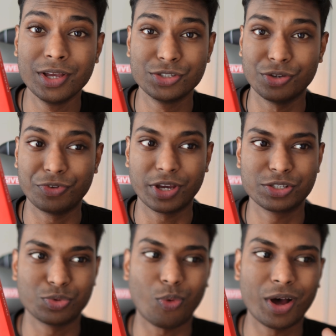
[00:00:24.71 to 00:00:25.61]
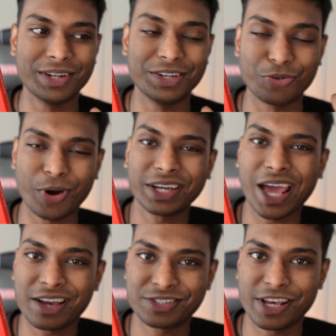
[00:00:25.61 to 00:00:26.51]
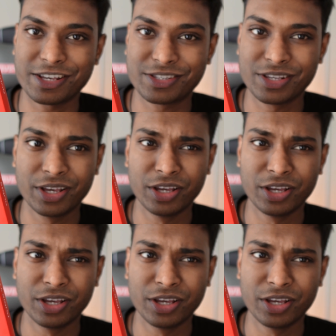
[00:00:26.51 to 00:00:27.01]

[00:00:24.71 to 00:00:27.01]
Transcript: So if you guys want direct access